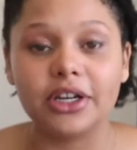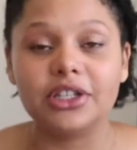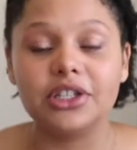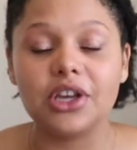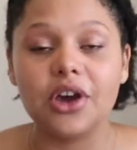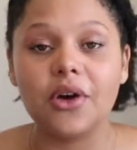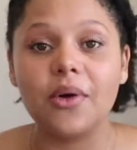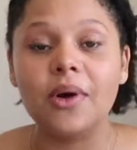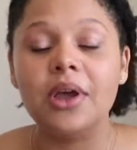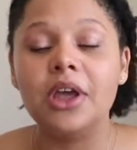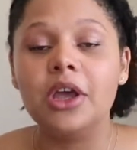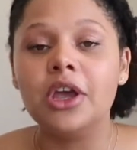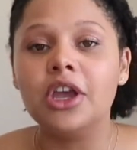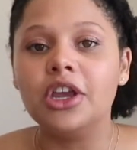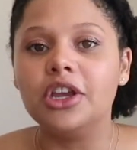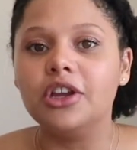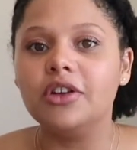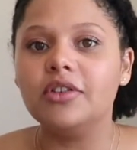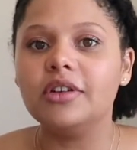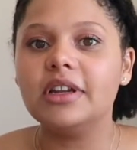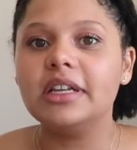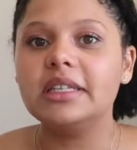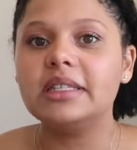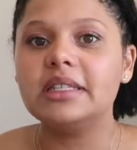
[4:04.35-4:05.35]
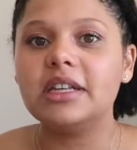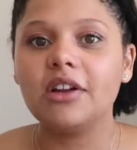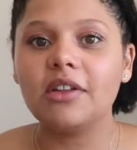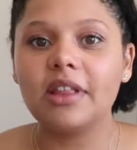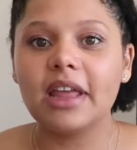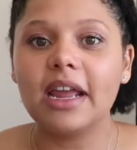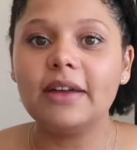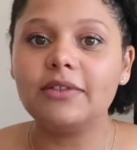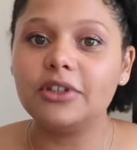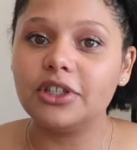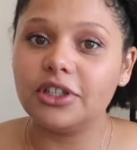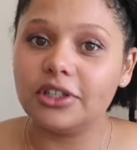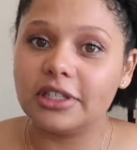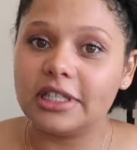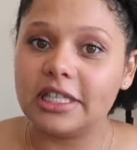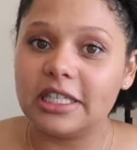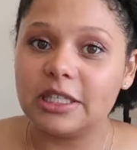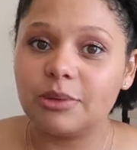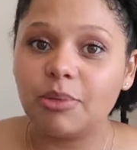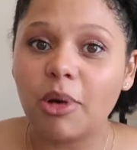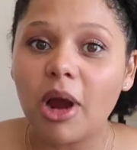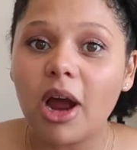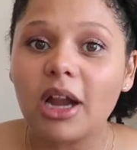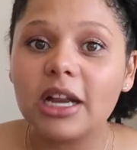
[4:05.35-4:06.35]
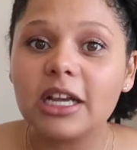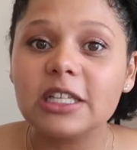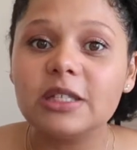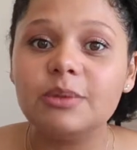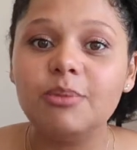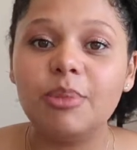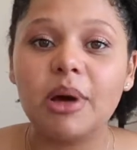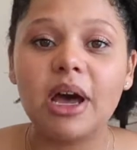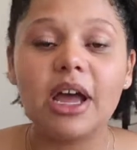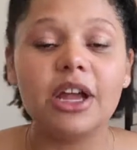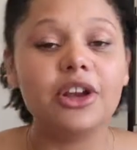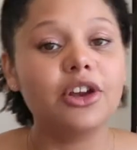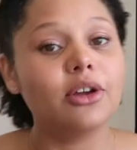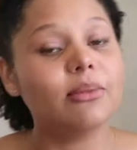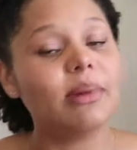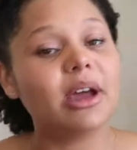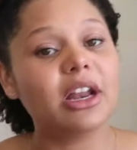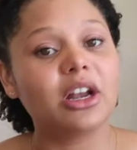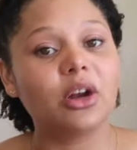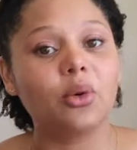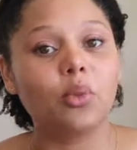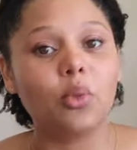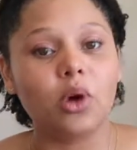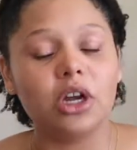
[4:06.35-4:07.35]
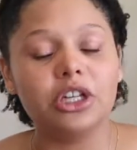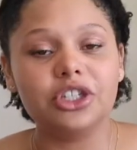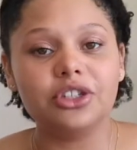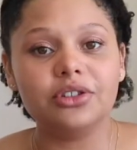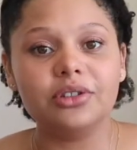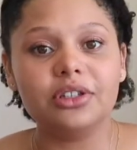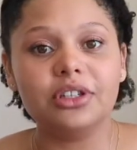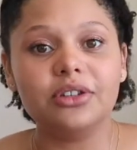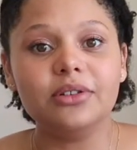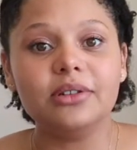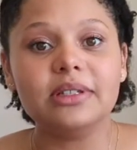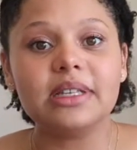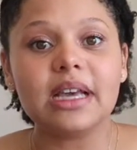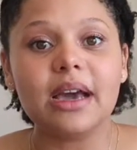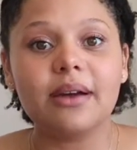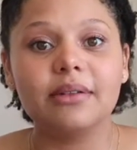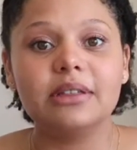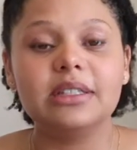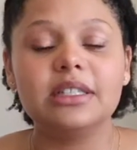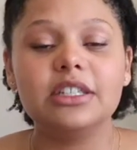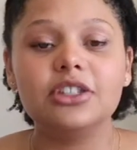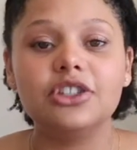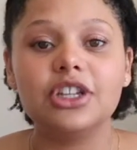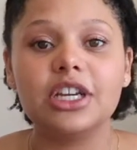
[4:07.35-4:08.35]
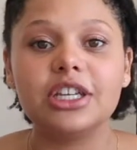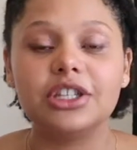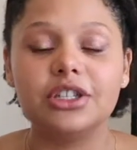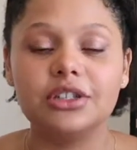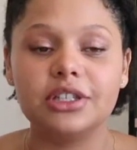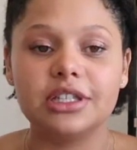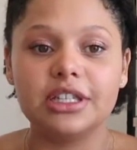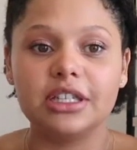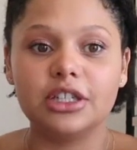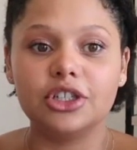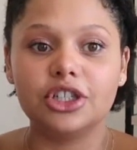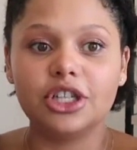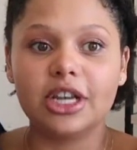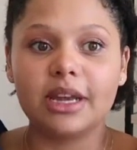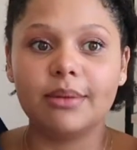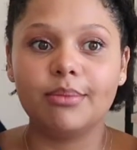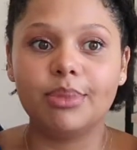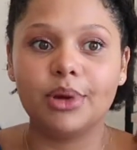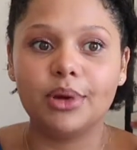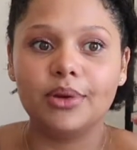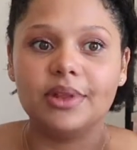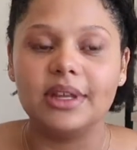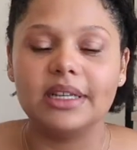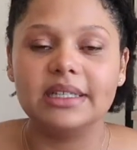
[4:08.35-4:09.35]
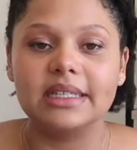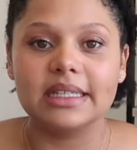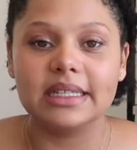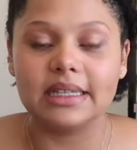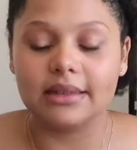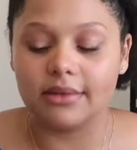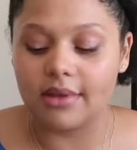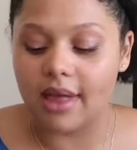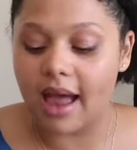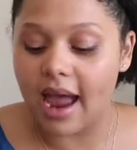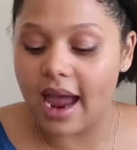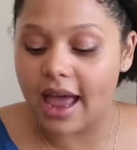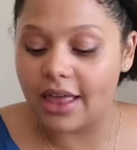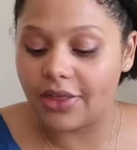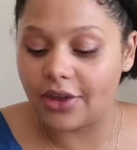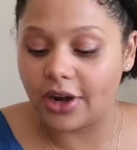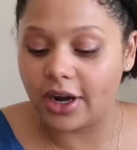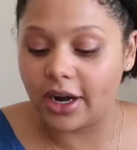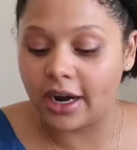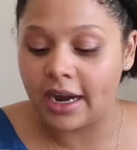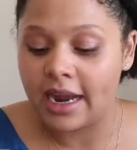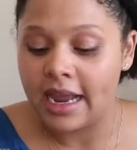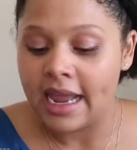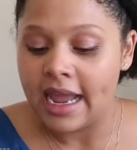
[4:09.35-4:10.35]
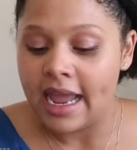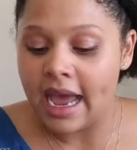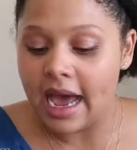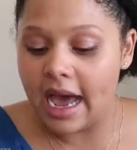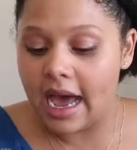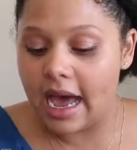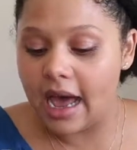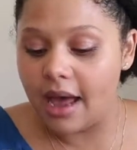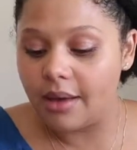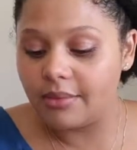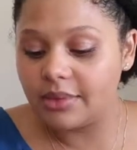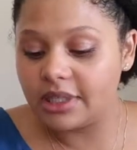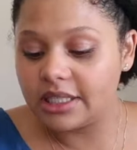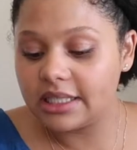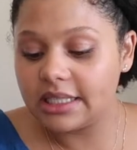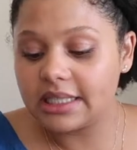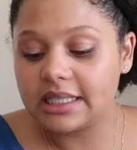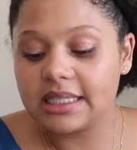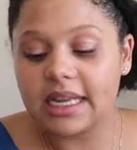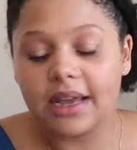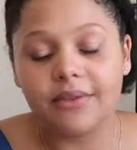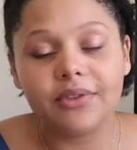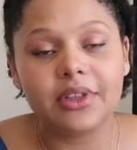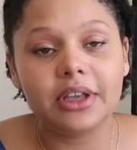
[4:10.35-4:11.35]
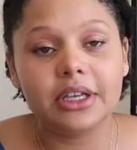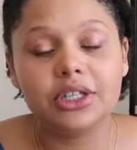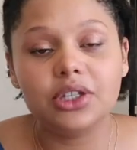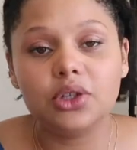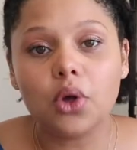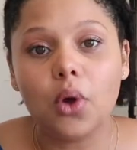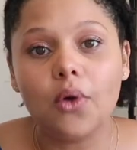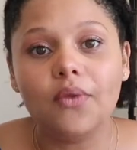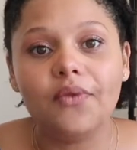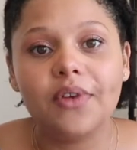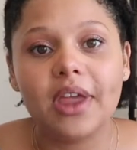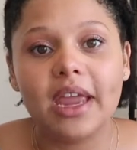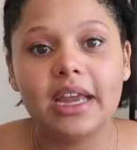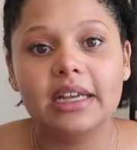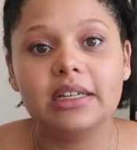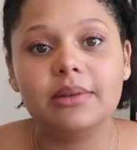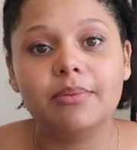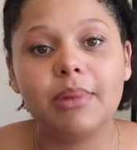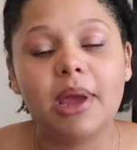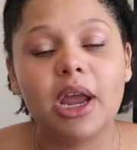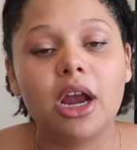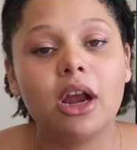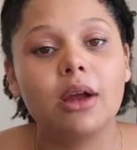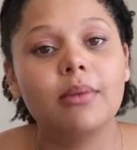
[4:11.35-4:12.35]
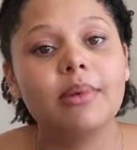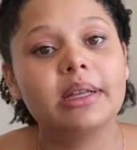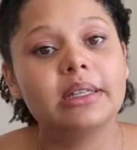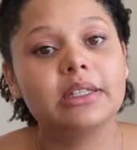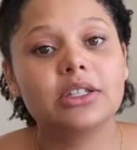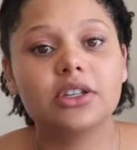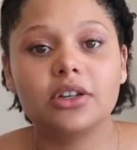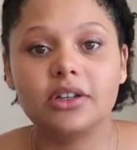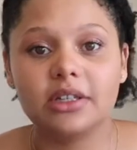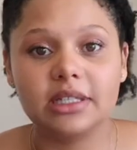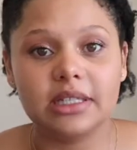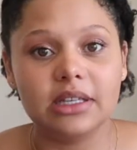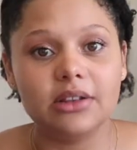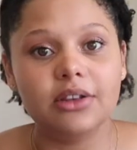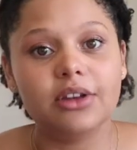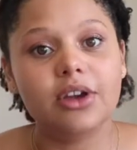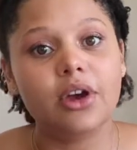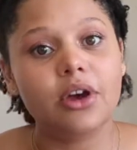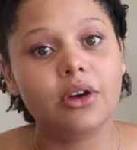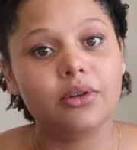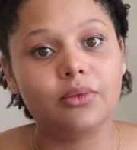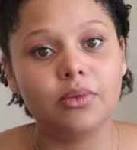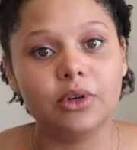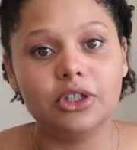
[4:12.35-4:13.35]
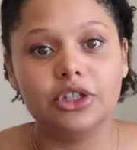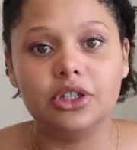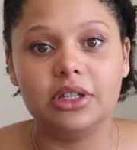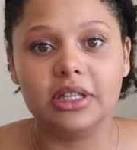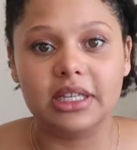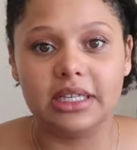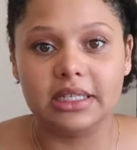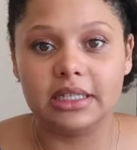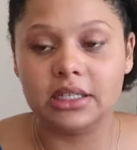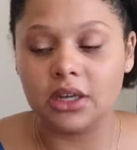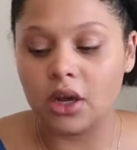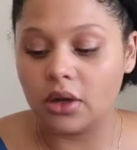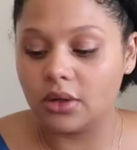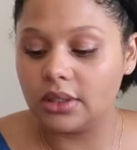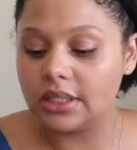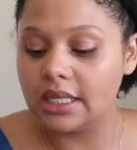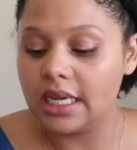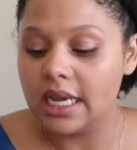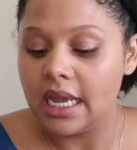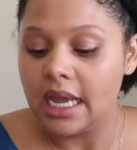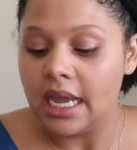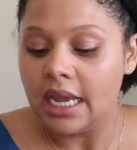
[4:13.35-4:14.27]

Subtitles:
So you don't necessarily have to use these products, but no matter what you use, I would suggest using a shampoo that doesn't lather, that doesn't have like sulfate, parabens, or silicone, which these don't.